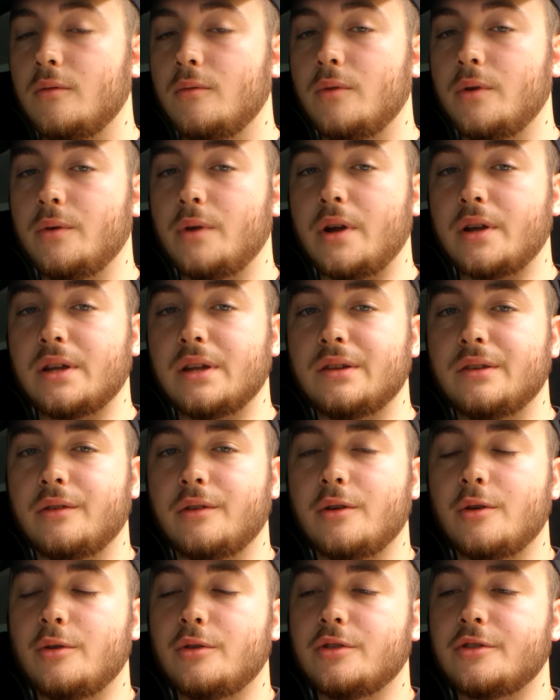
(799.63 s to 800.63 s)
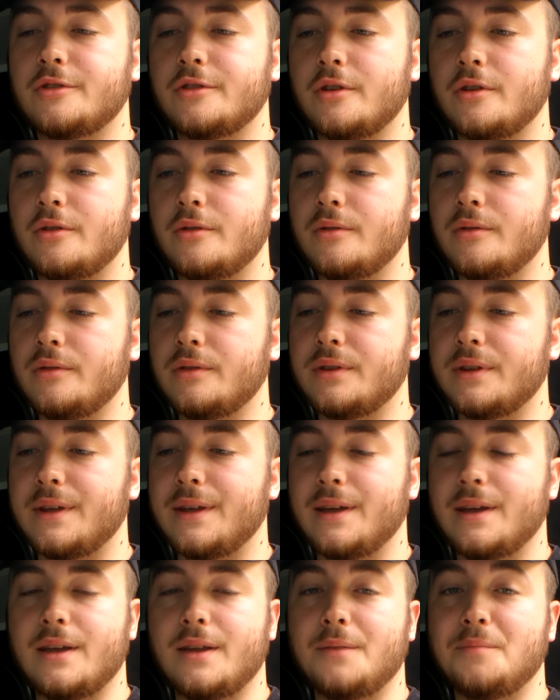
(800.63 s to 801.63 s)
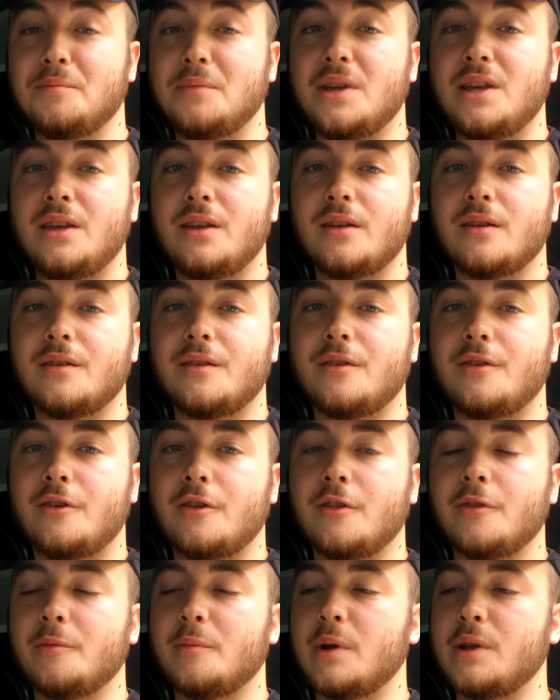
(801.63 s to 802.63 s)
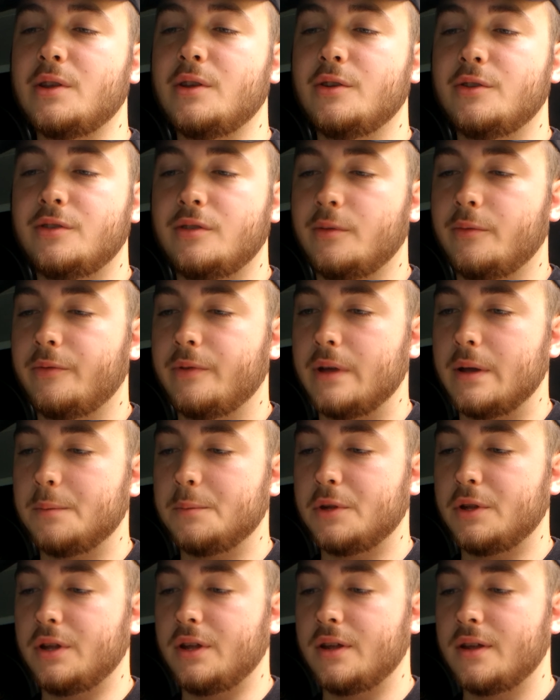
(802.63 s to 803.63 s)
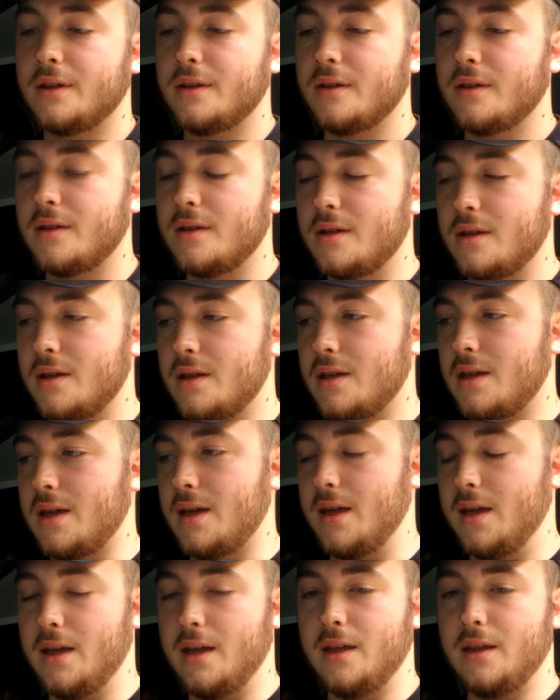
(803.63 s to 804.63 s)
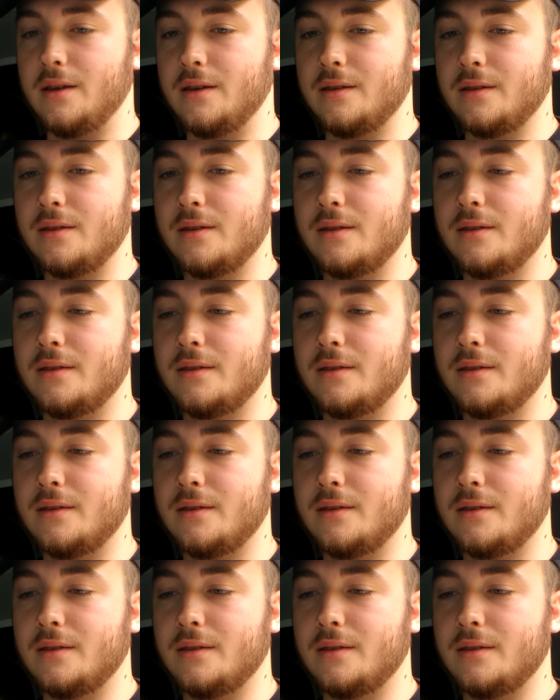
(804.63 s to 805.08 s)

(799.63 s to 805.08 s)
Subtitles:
when I get to go to shows and meet all of my YouTube family, and